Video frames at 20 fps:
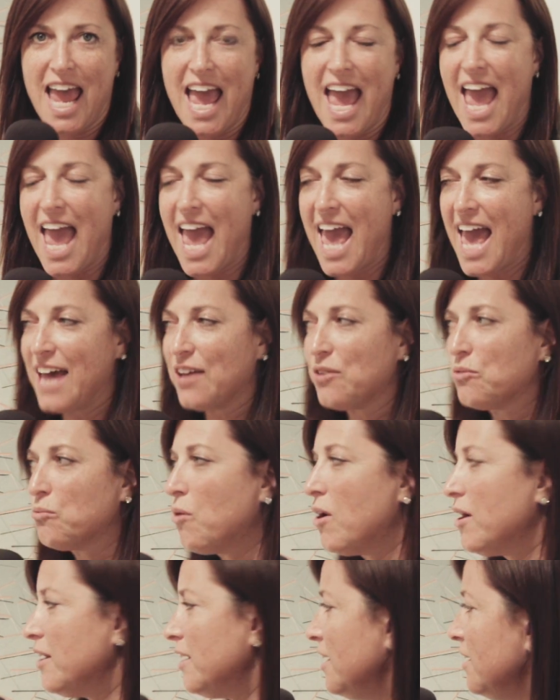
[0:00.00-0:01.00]
And
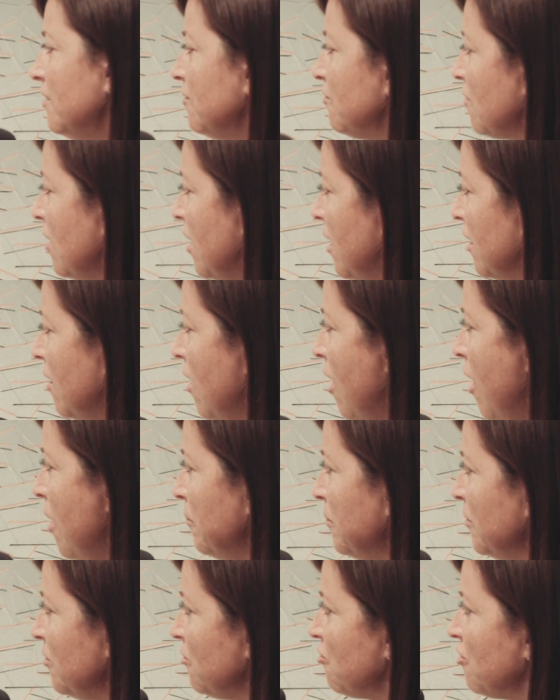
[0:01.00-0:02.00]
what he's
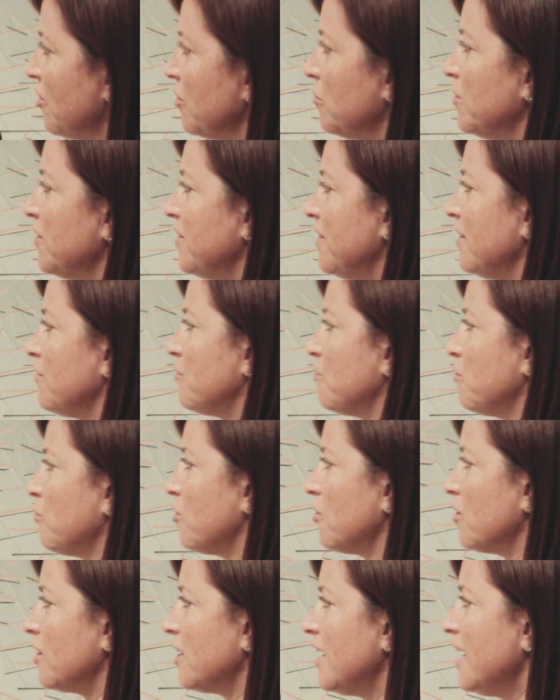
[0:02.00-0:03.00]
accomplishing with his
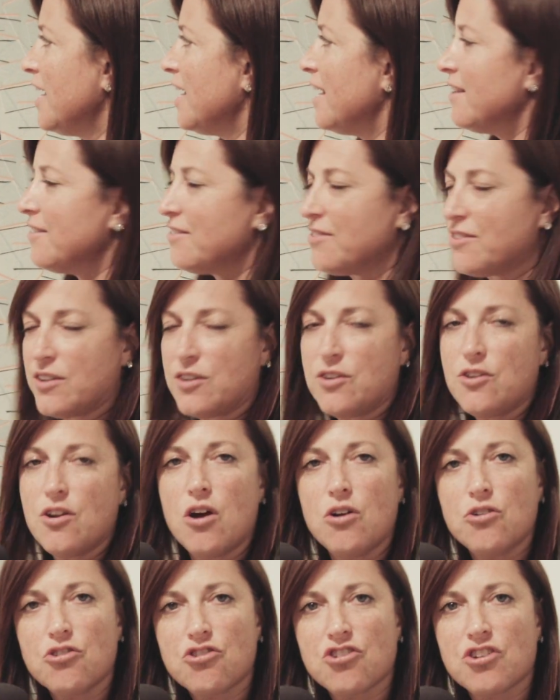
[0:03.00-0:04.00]
work is the
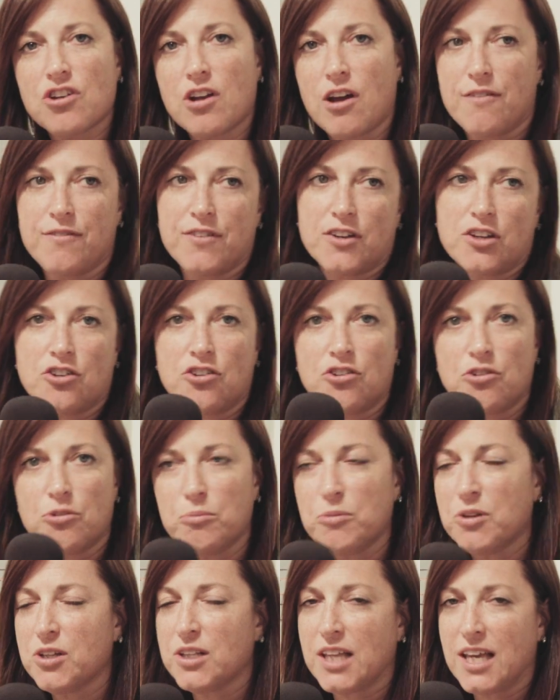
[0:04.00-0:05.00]
notion of
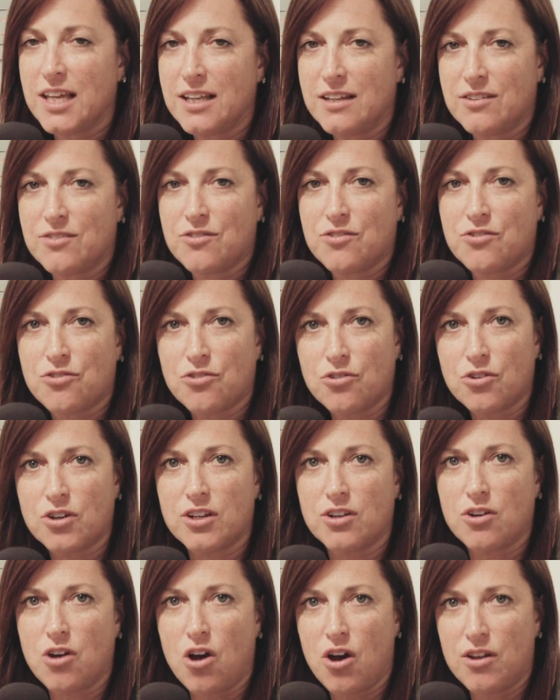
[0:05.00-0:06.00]
accumulated
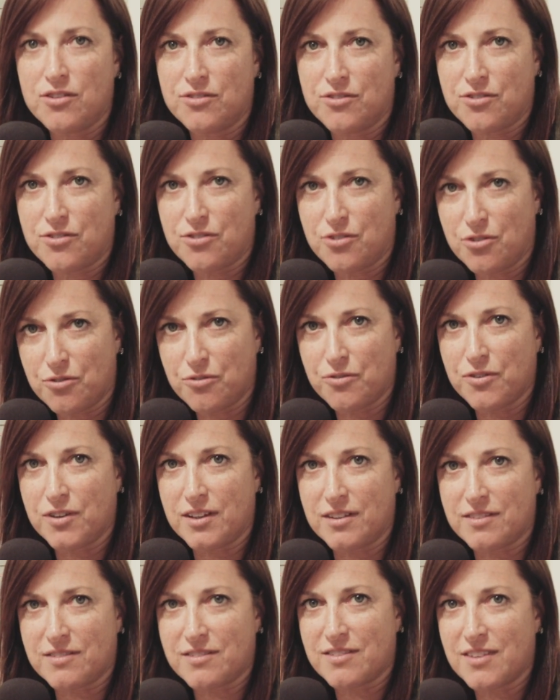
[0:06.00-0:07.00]
soot on
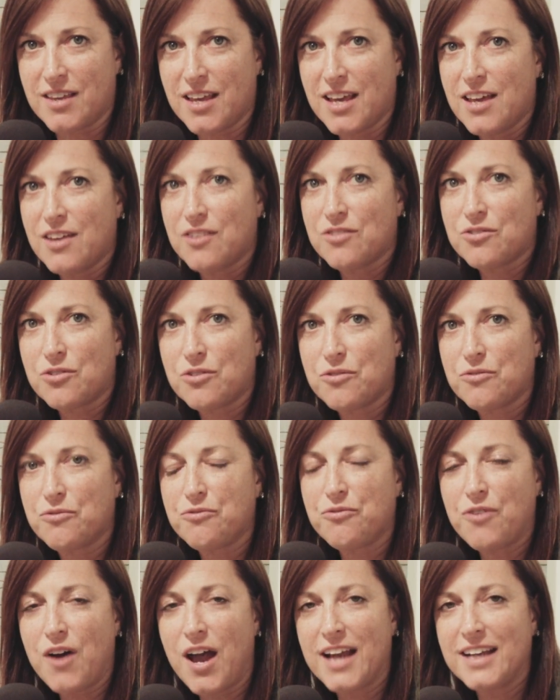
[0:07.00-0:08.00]
surface, sort of
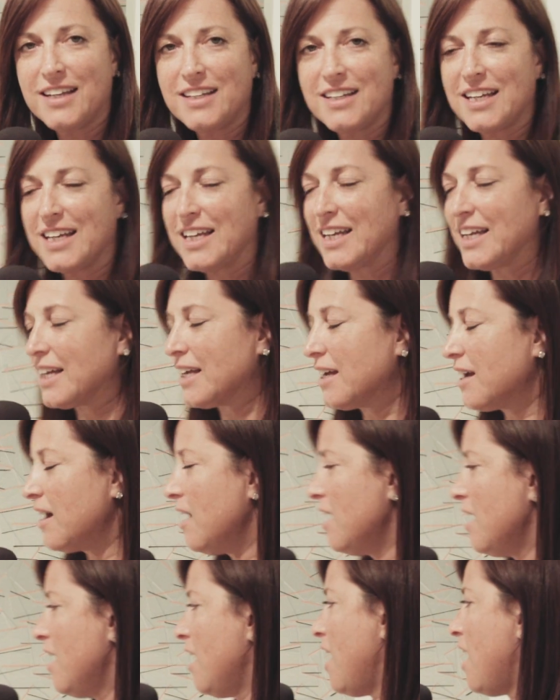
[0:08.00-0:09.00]
finding
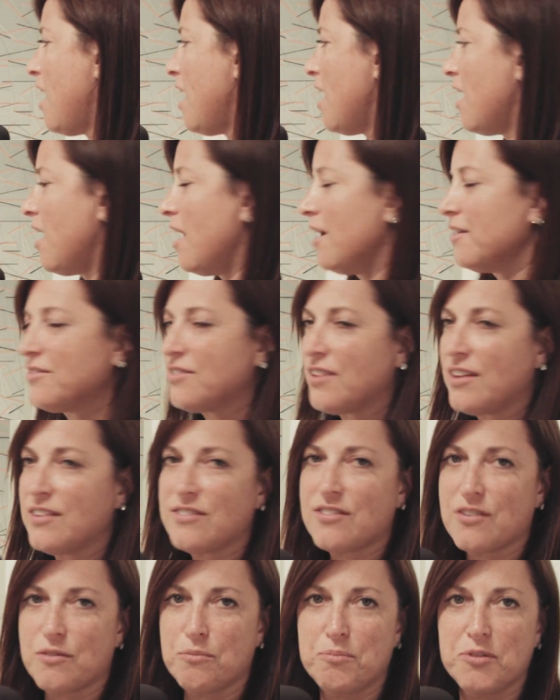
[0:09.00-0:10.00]
a
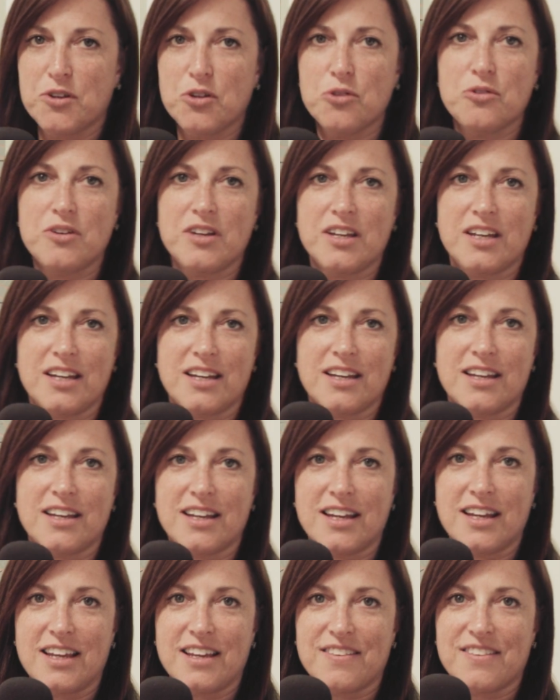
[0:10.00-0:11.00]
sense of
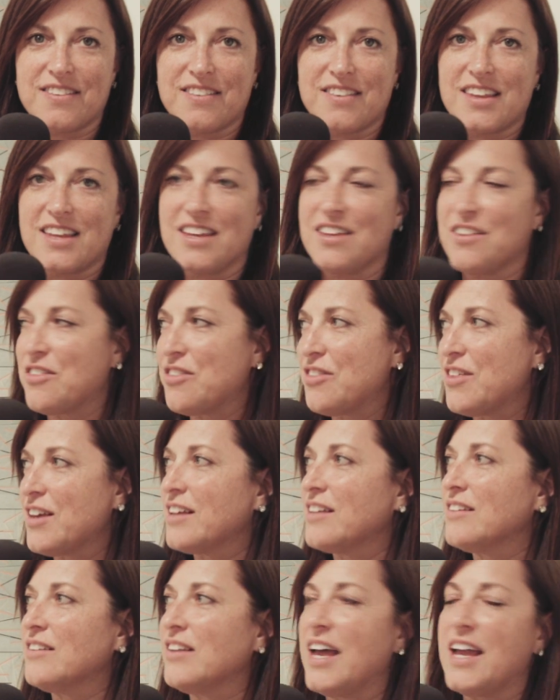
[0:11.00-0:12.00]
beauty in the
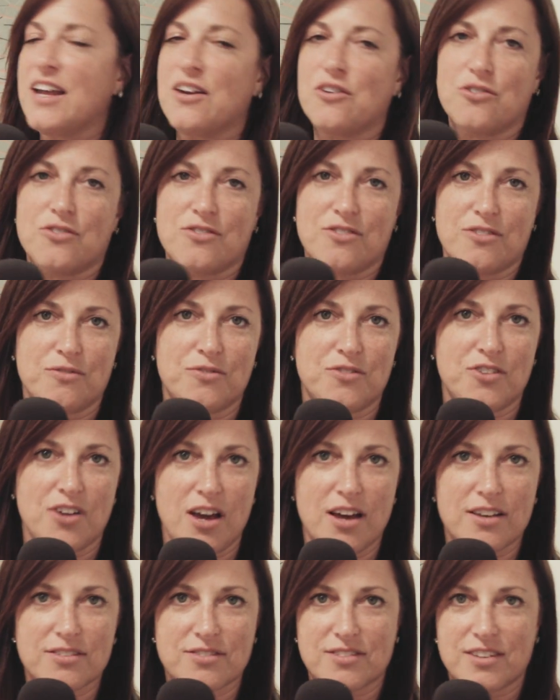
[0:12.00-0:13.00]
thick layers of
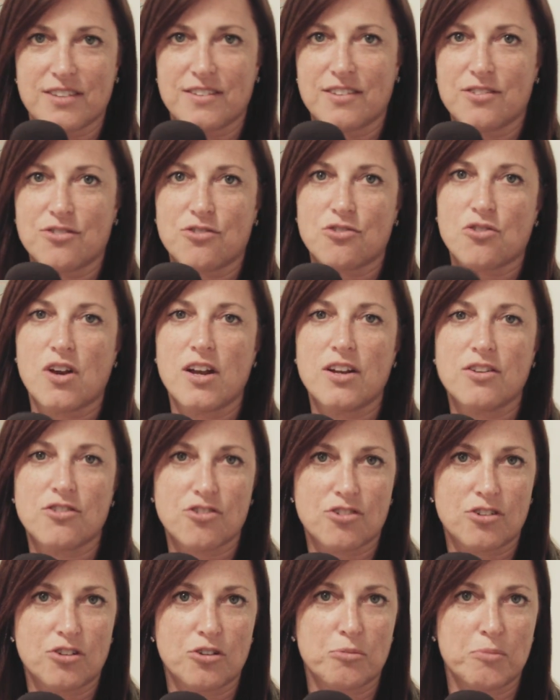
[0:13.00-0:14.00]
dust and the
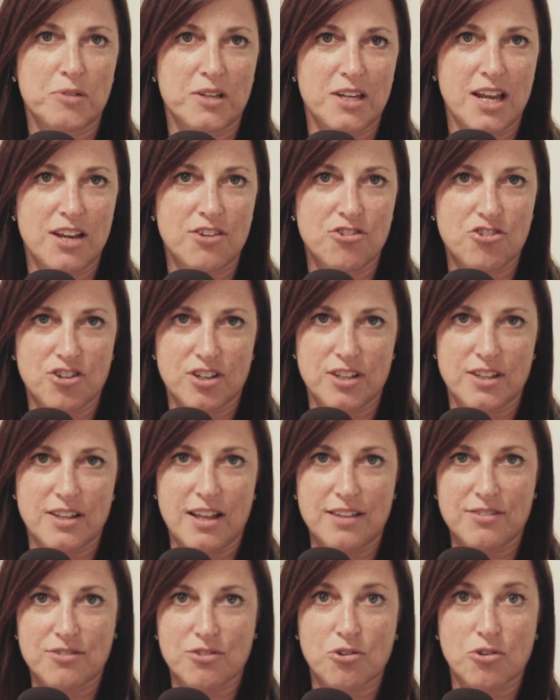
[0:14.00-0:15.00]
strange illumination
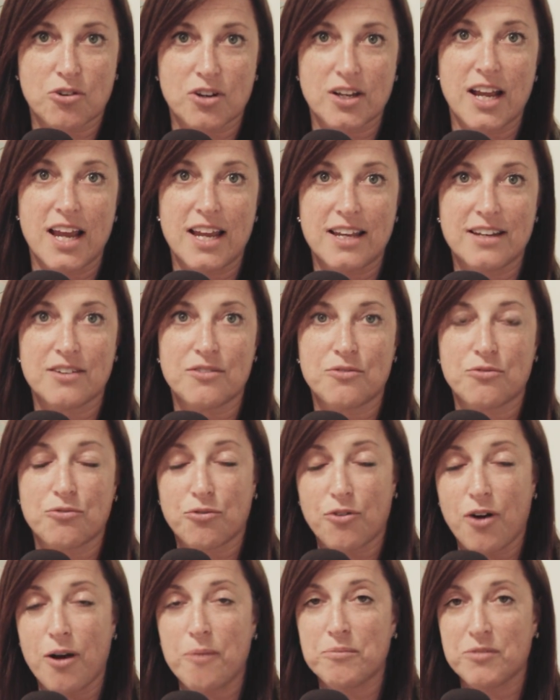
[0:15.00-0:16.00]
that's created
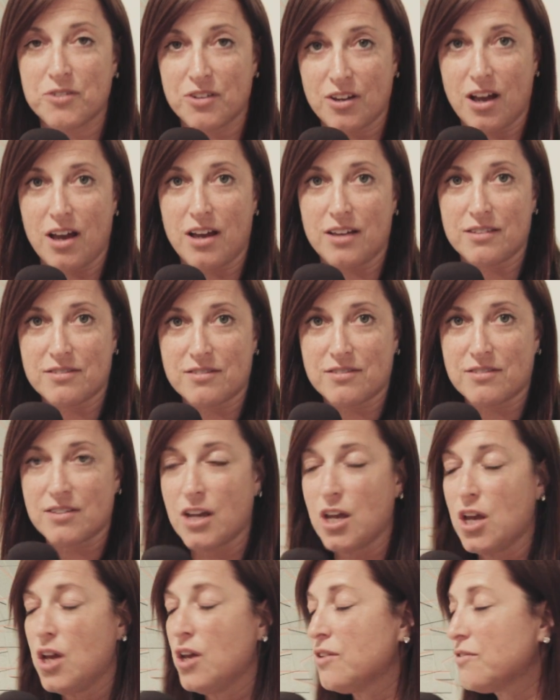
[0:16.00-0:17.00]
from dust.
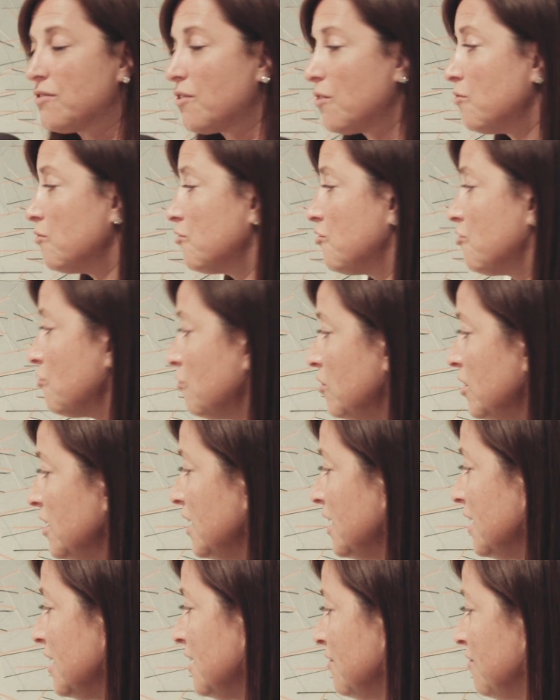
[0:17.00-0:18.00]
So
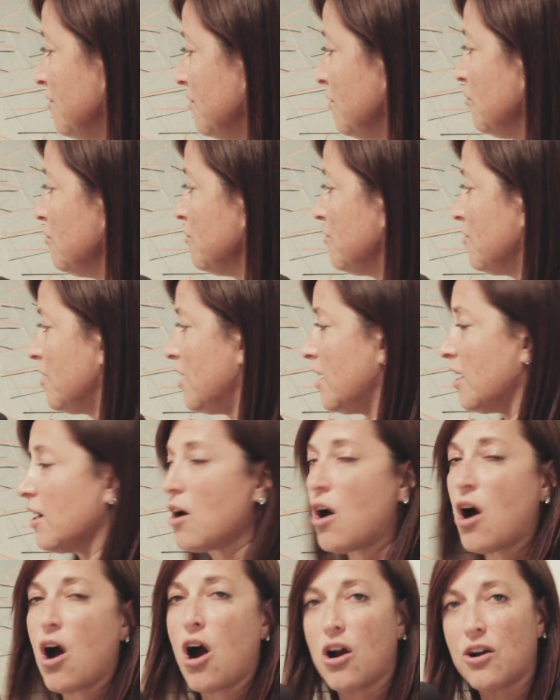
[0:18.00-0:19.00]
Julian is
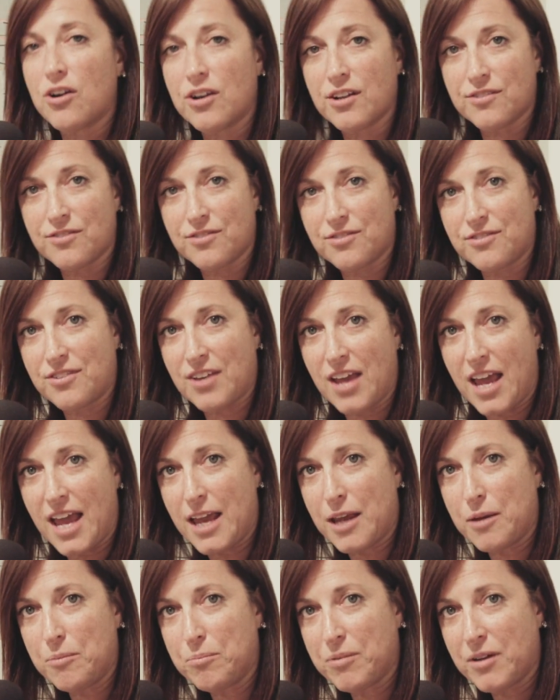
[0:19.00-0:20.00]
using artist
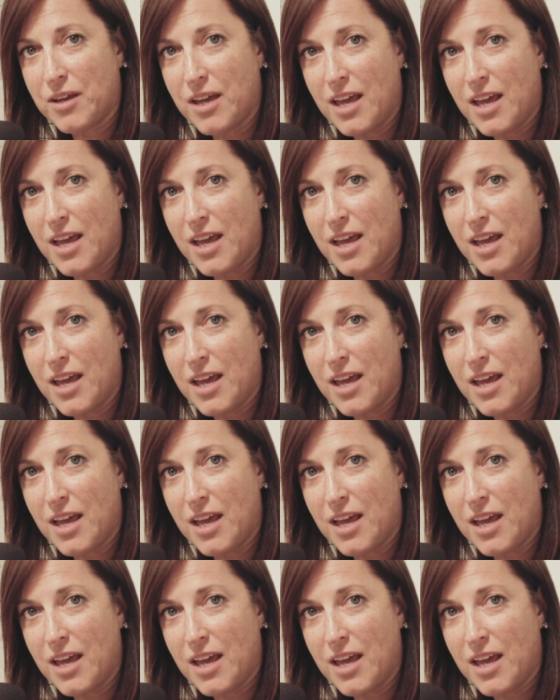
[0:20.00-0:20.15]
tape